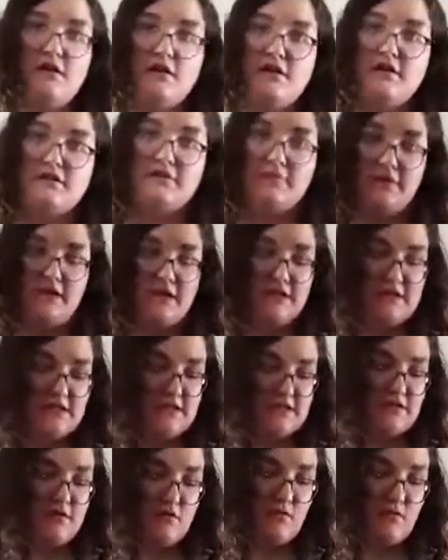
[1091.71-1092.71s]
the plants get
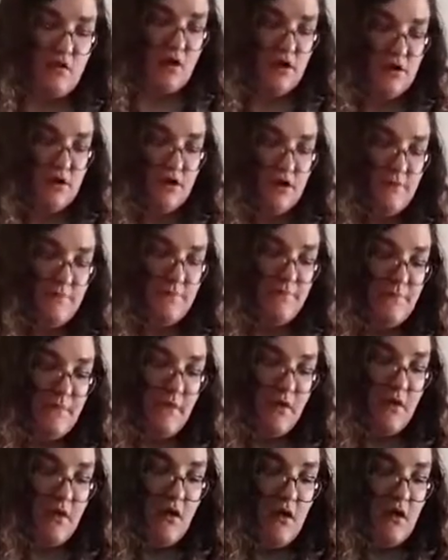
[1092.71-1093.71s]
their water.
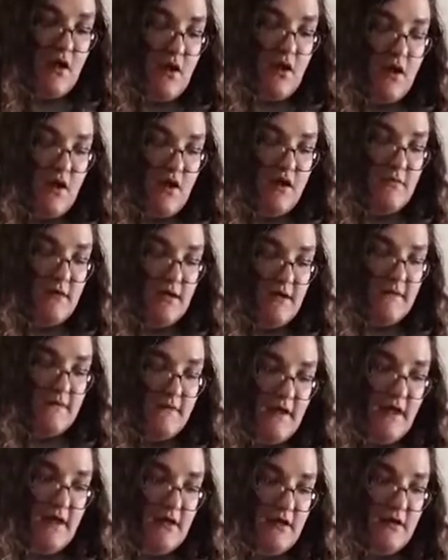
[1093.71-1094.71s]
And
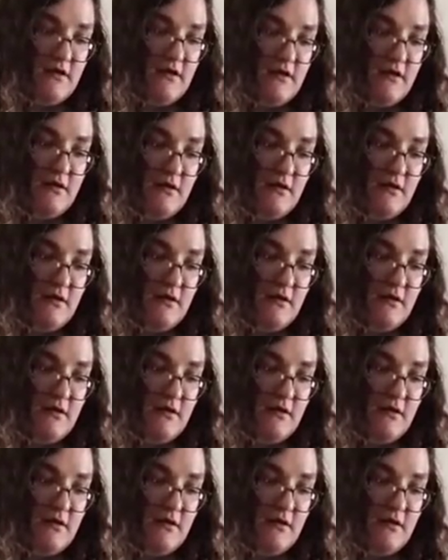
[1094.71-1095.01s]
then